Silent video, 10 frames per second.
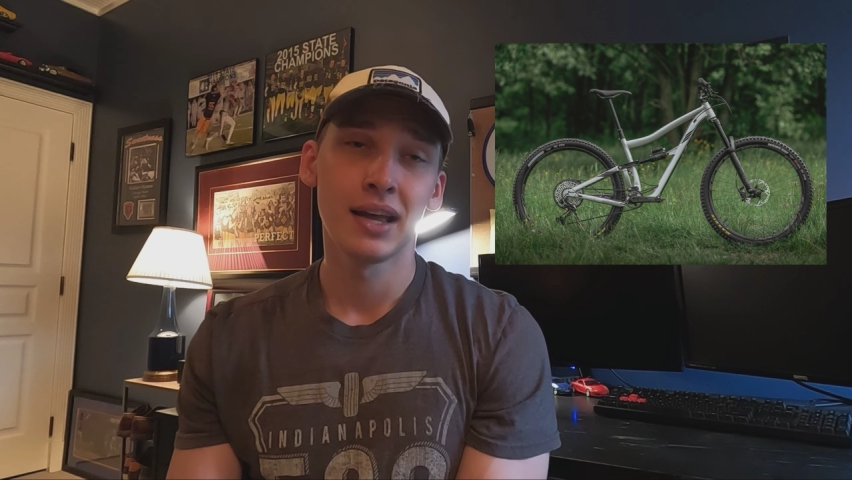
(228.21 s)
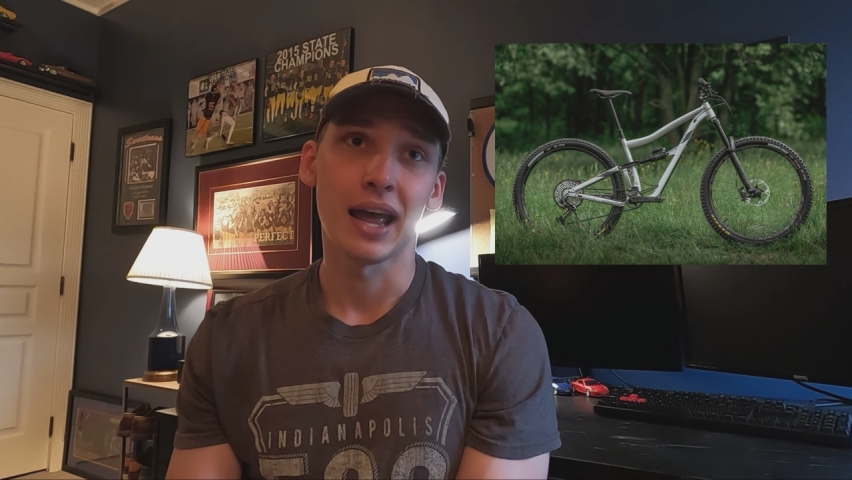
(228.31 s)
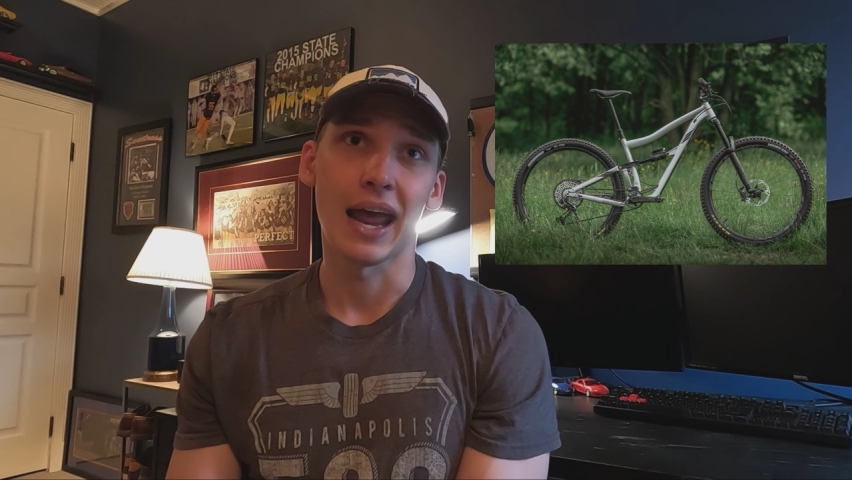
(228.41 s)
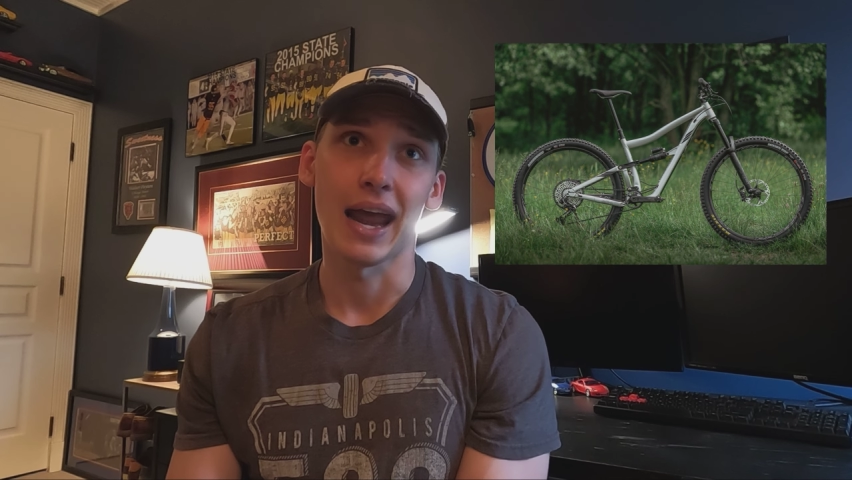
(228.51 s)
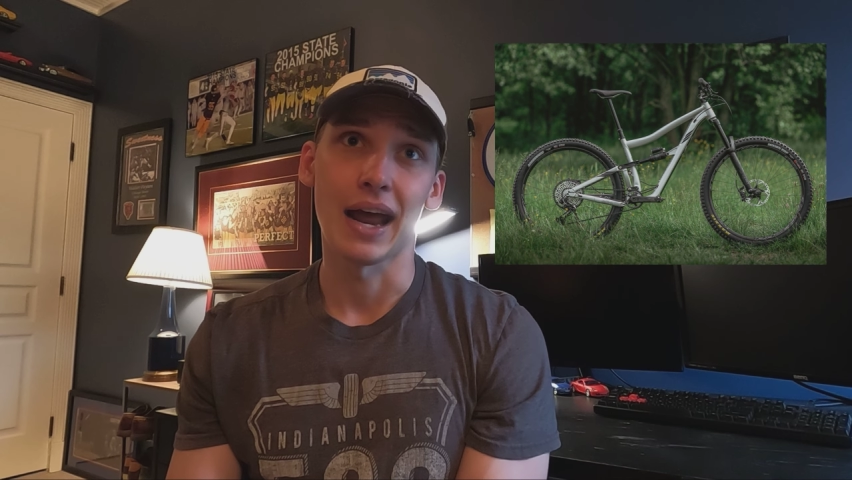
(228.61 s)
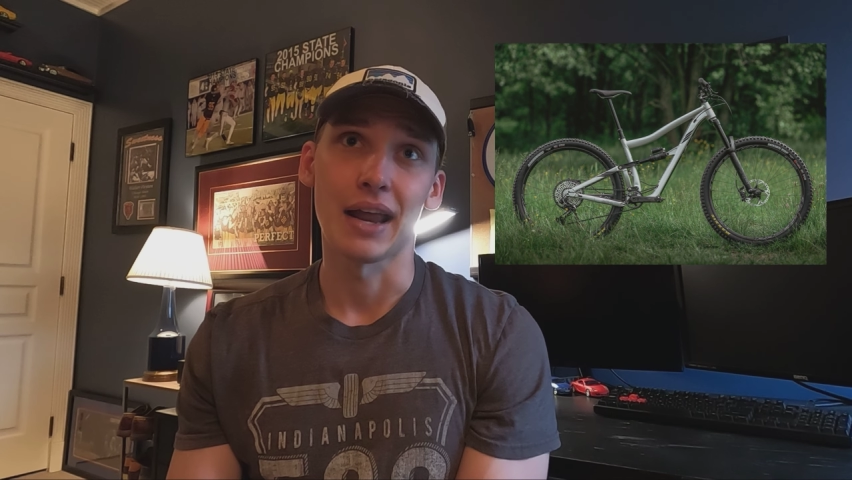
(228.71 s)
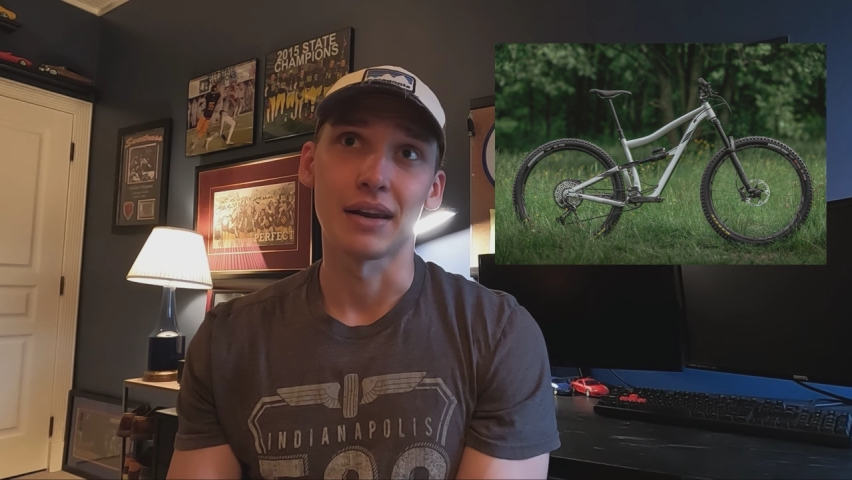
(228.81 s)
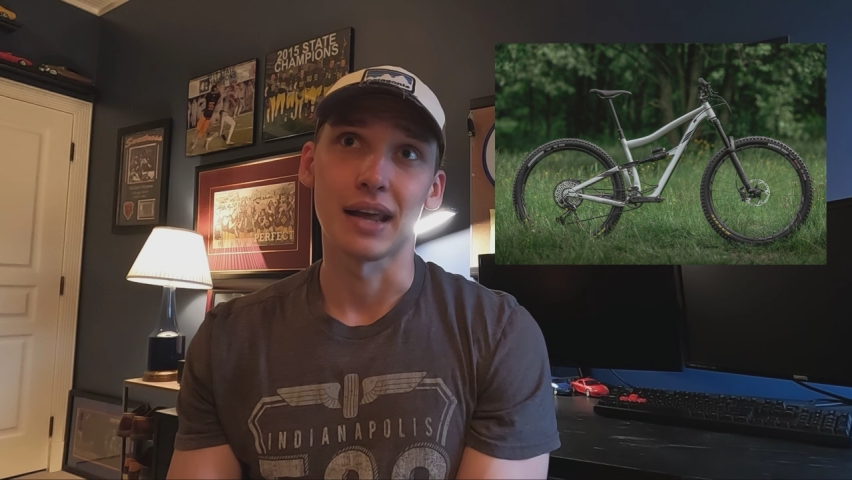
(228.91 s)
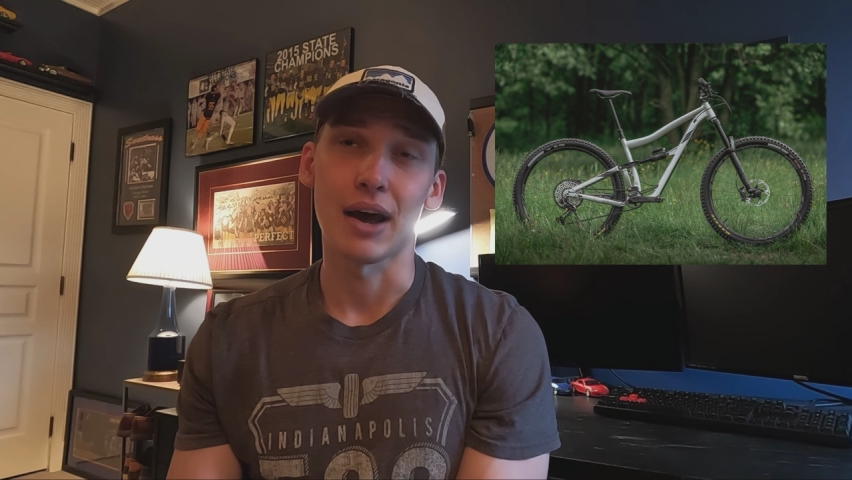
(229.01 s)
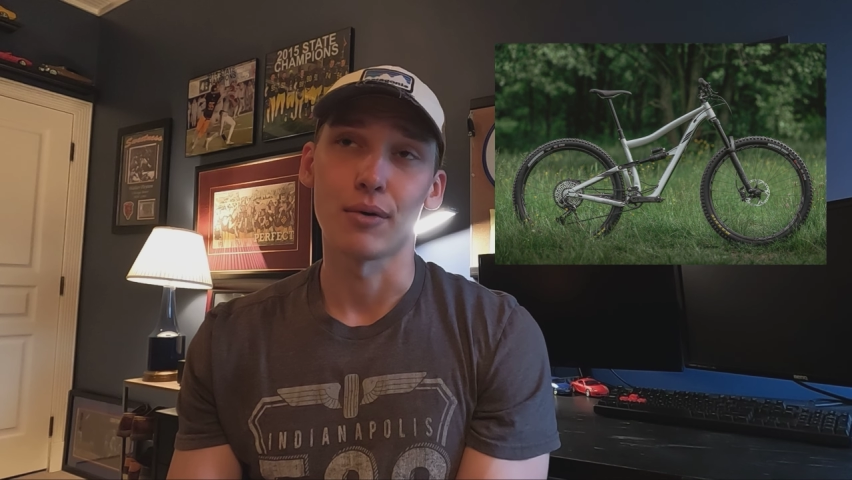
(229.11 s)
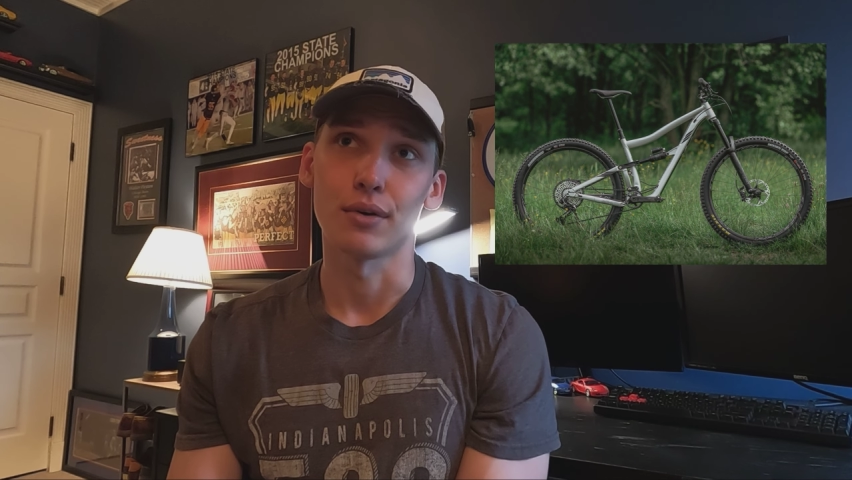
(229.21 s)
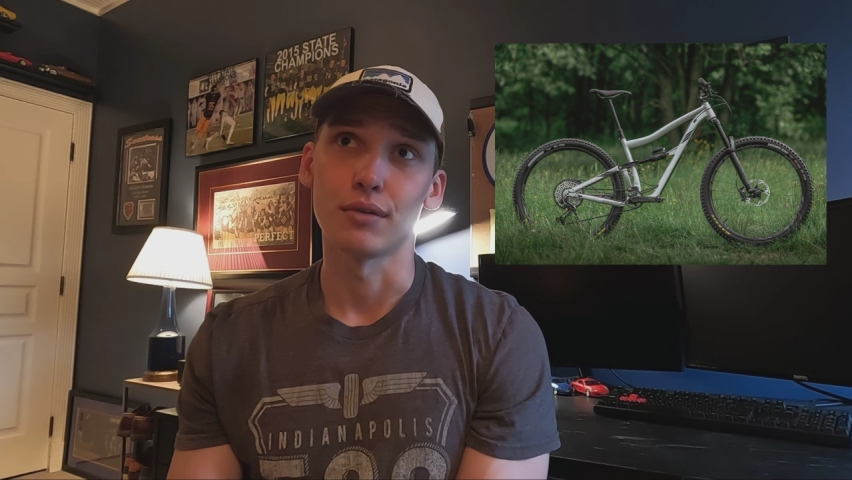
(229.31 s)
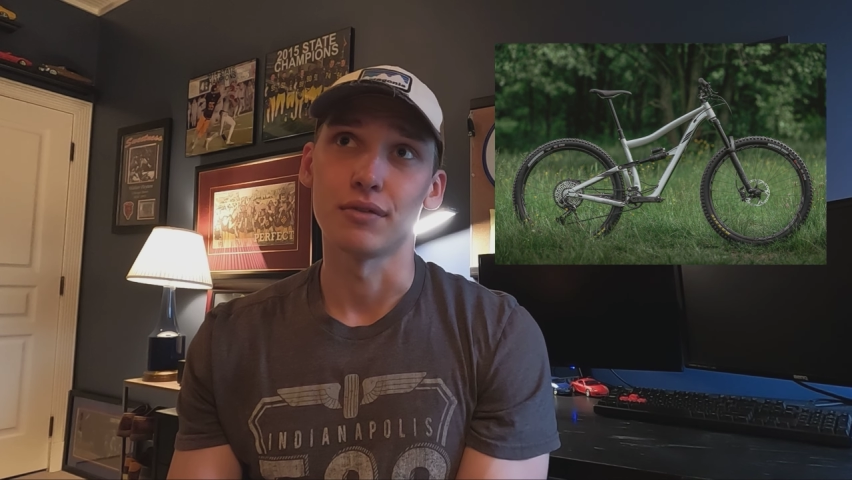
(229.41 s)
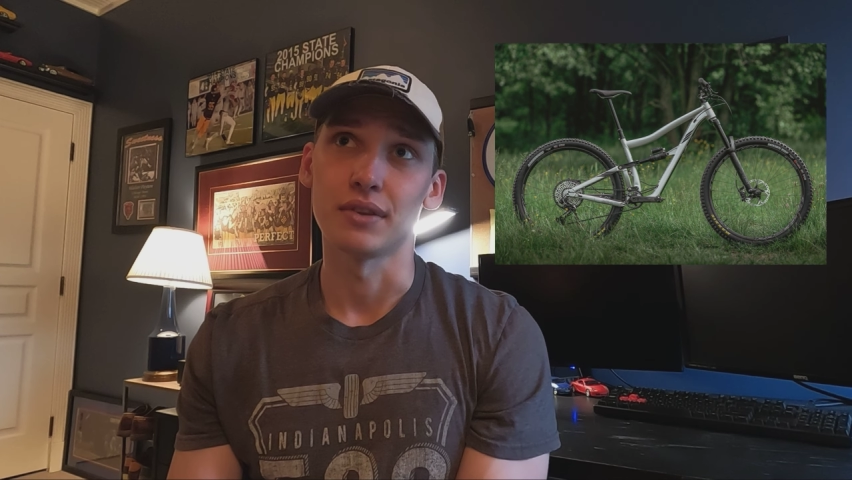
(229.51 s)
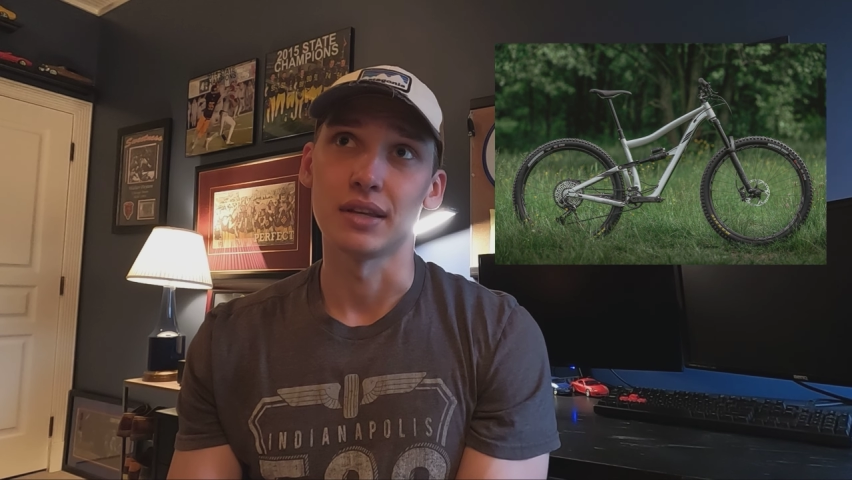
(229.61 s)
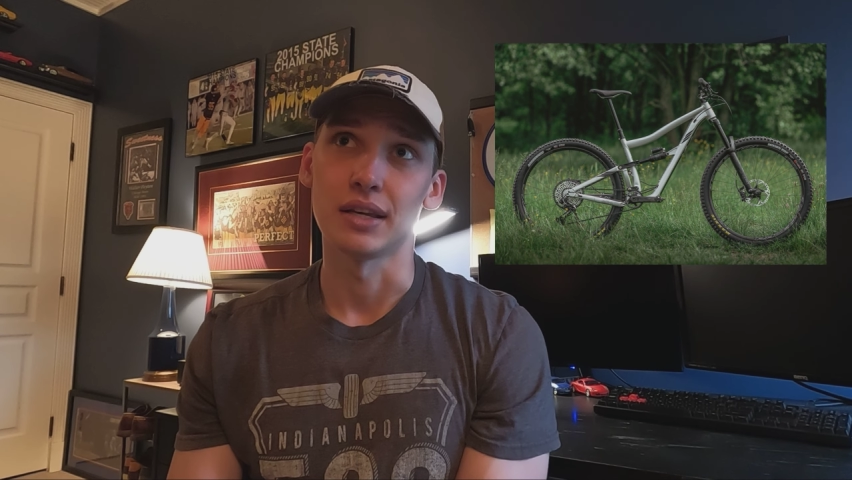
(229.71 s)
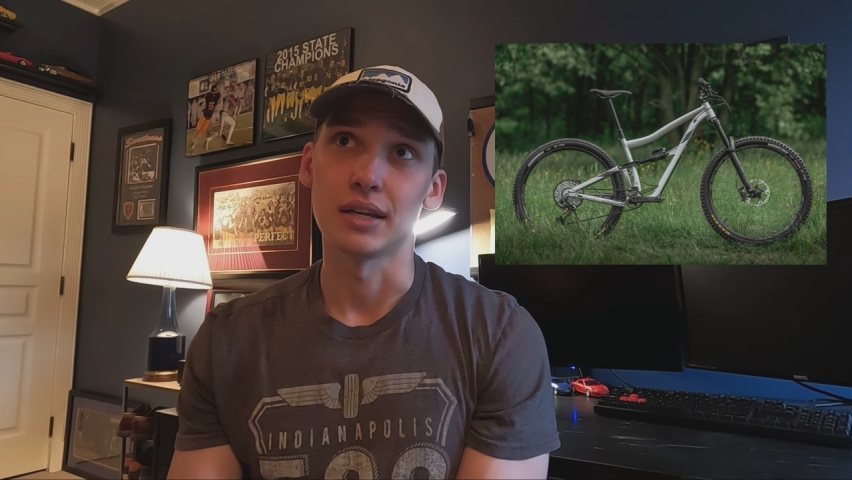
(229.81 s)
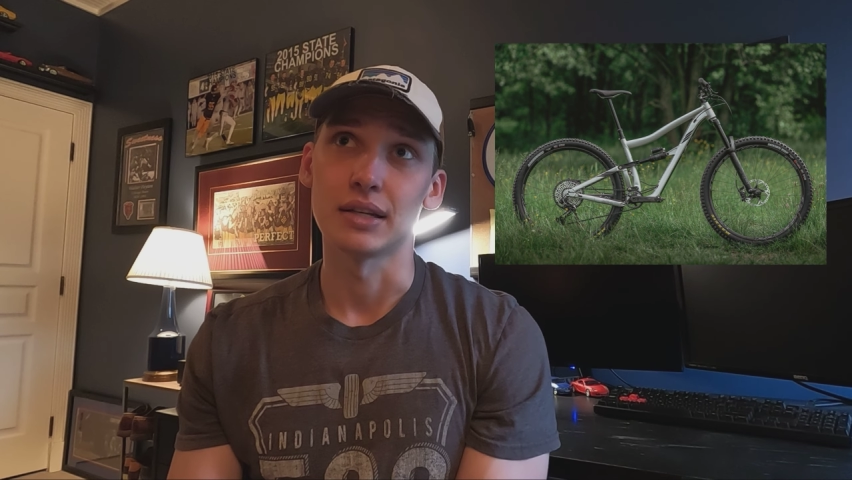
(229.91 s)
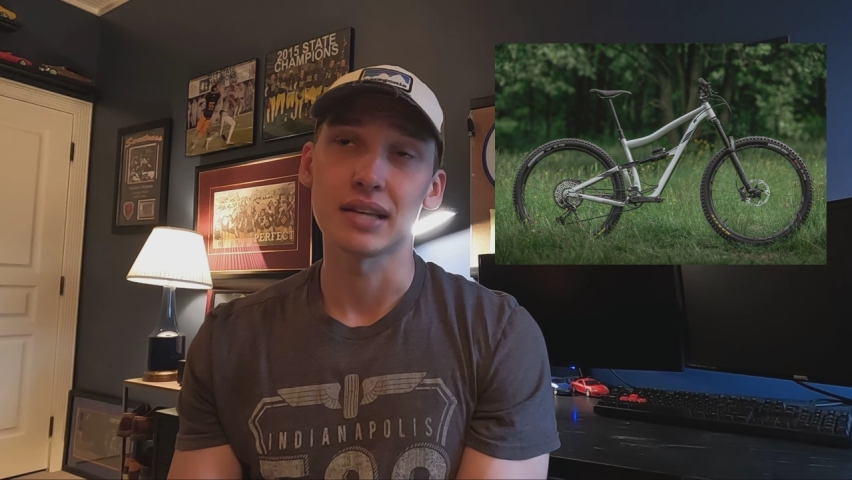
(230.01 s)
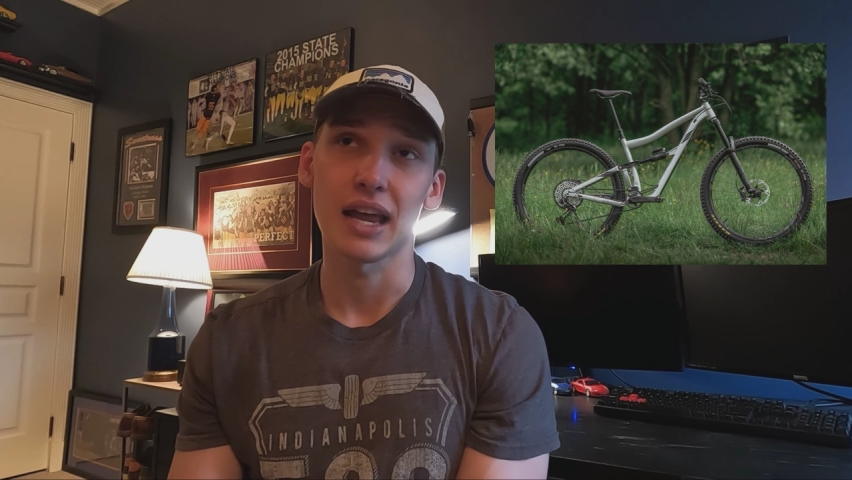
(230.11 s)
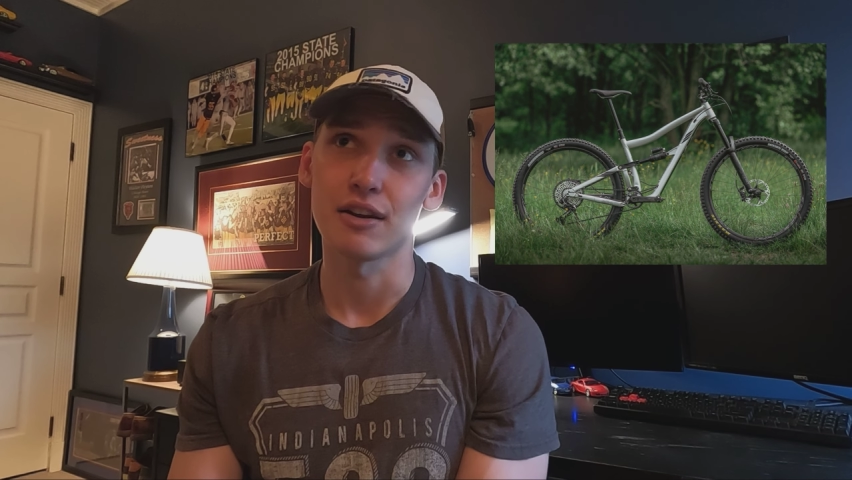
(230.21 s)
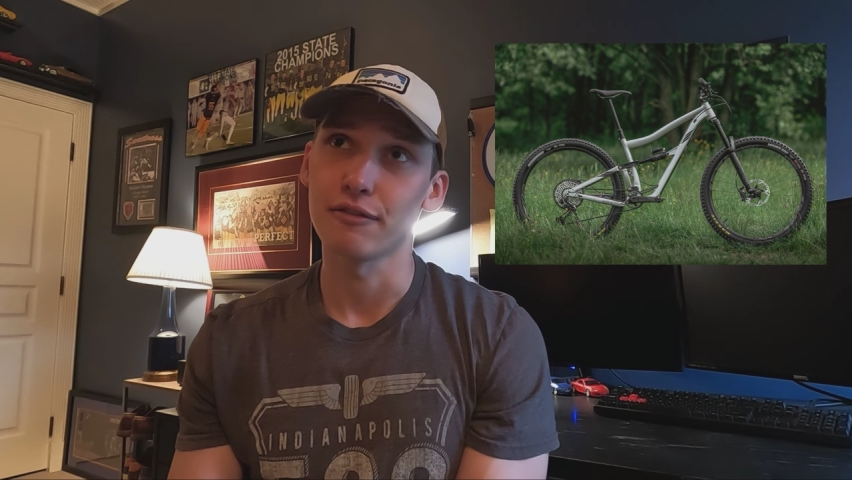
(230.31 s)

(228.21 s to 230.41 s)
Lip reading: and out of the 10